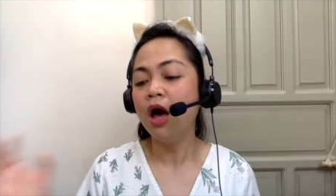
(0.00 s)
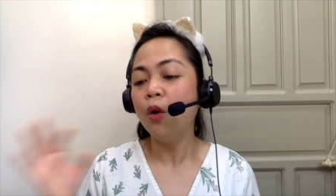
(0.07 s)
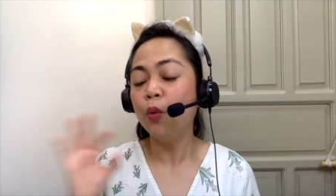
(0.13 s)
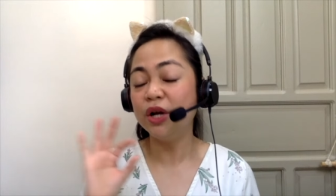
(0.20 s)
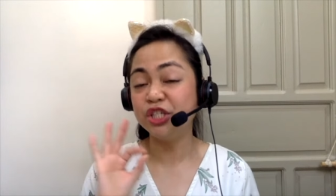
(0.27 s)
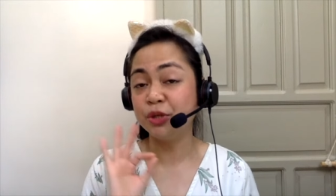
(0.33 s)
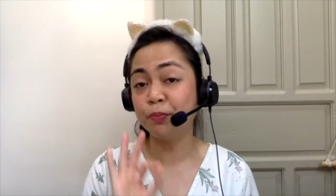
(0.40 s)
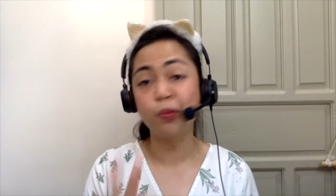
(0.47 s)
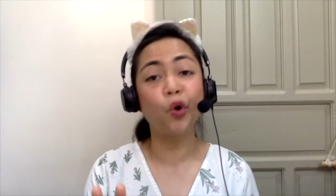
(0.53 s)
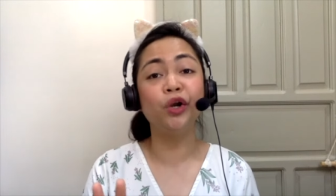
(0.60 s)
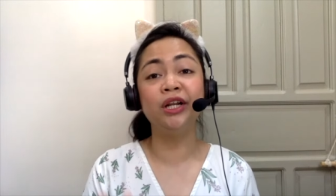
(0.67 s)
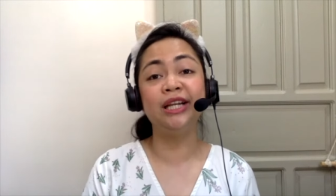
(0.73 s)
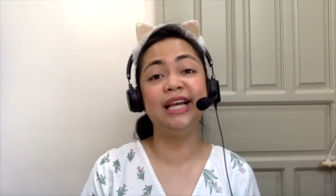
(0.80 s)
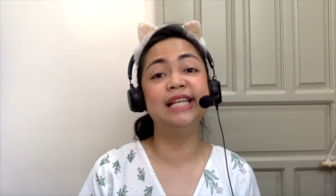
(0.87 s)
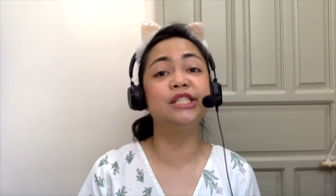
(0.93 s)
What's
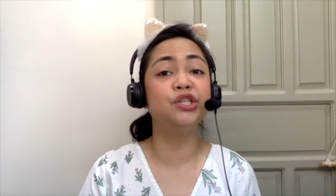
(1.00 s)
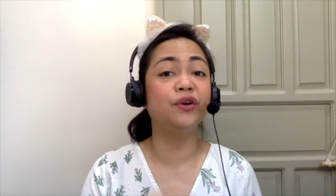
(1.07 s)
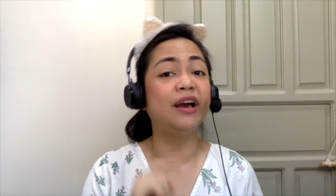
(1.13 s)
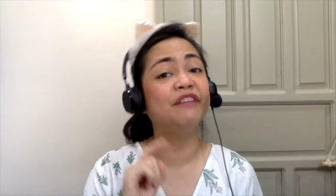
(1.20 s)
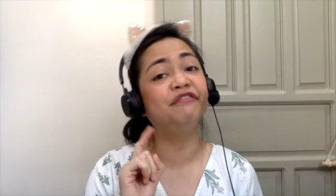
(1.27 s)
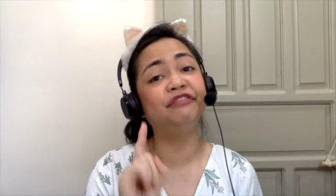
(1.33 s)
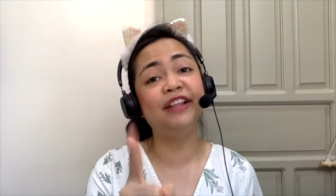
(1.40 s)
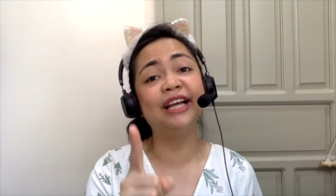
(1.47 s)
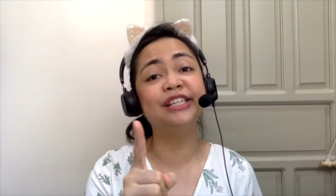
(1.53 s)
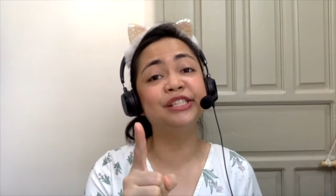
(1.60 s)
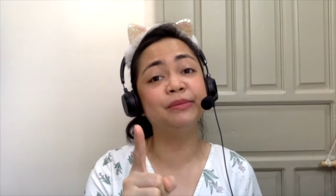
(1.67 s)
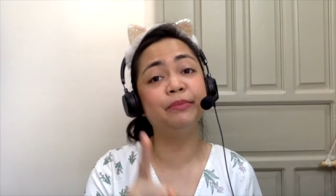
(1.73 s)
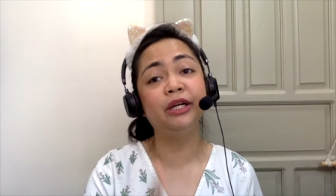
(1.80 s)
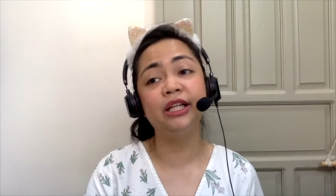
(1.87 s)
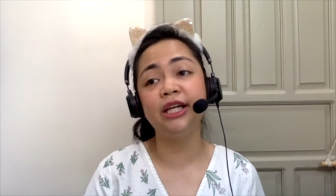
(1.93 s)
important is you have
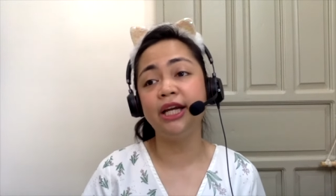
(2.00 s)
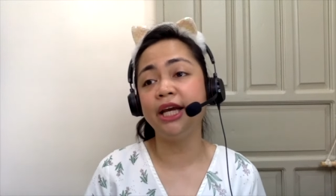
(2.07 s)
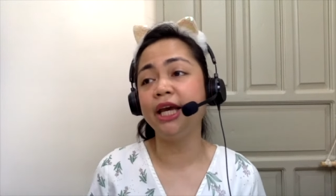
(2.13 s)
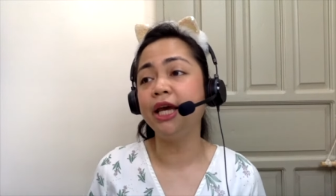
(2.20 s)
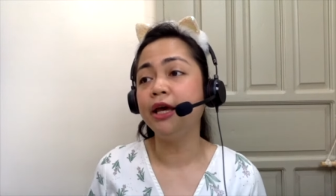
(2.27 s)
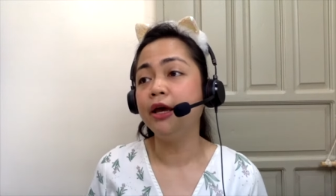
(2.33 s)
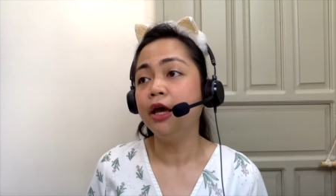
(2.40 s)
flexibility,